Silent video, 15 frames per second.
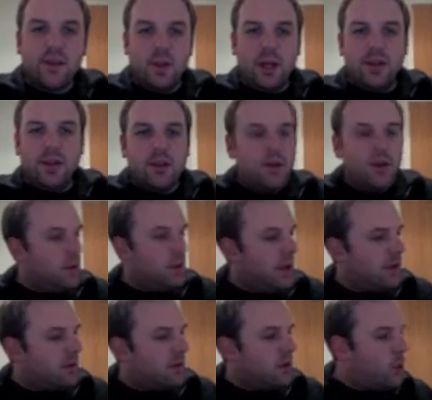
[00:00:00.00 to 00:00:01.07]
that we need to do, we
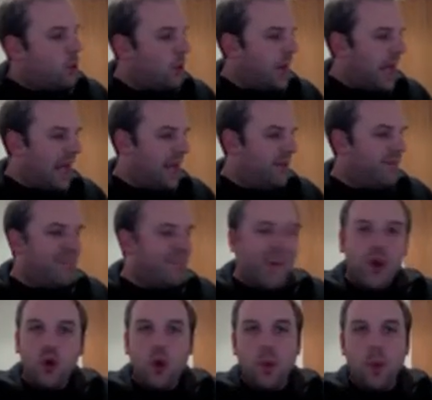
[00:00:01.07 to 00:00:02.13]
need to record a
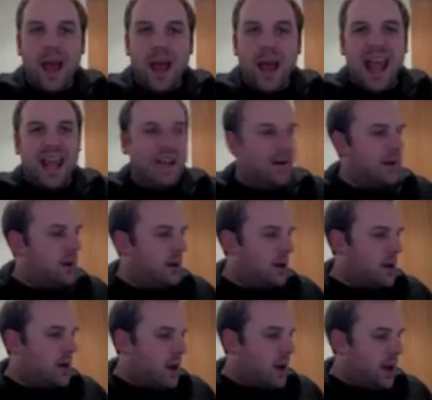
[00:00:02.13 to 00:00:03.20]
vocal pad.
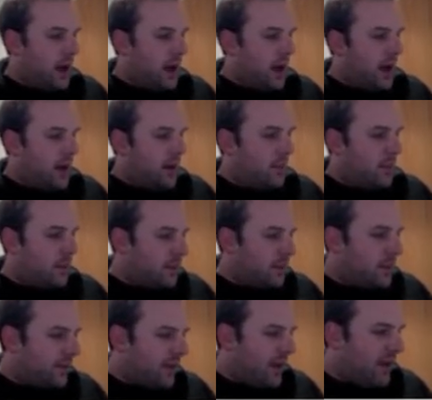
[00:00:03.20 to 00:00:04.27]
What
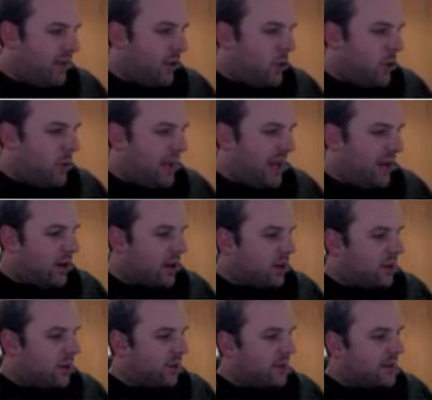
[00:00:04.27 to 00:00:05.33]
does it say here? Vocal pad
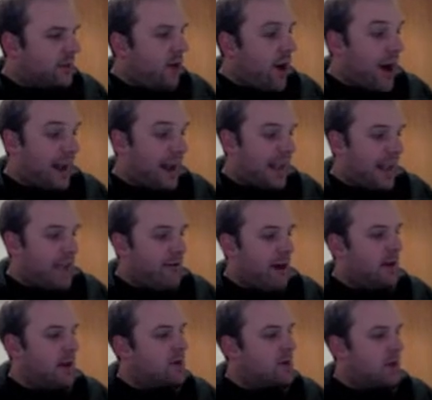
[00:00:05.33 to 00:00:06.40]
across the entire key
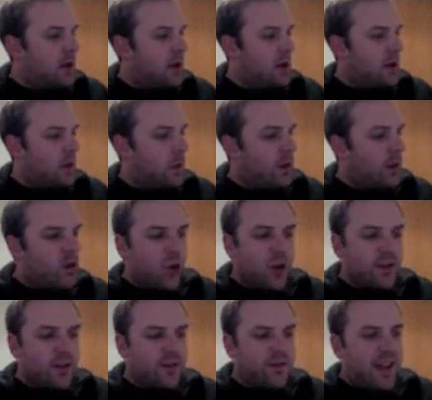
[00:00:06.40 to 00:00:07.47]
range with a
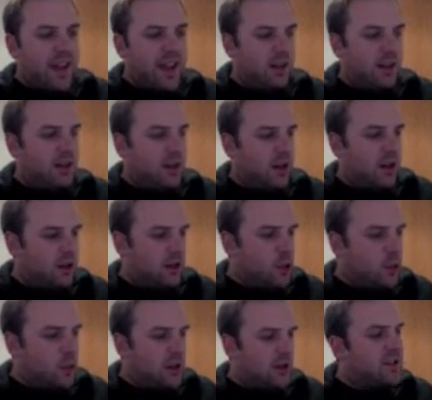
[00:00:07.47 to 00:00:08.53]
cross-faded
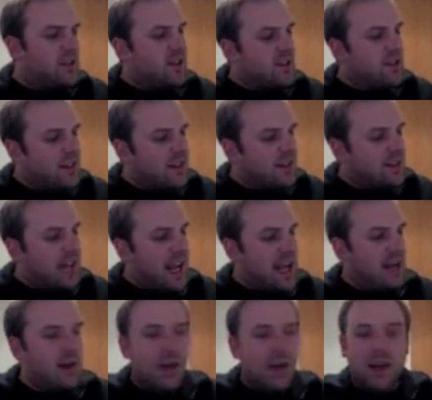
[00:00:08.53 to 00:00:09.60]
loop
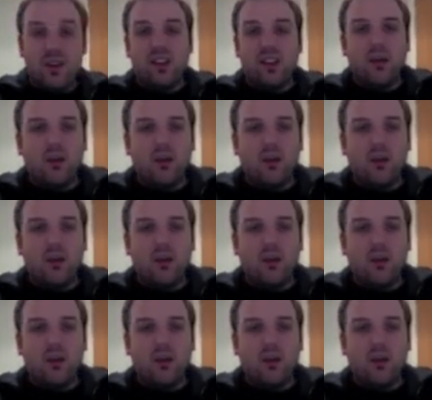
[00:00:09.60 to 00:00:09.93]
sustain and a slow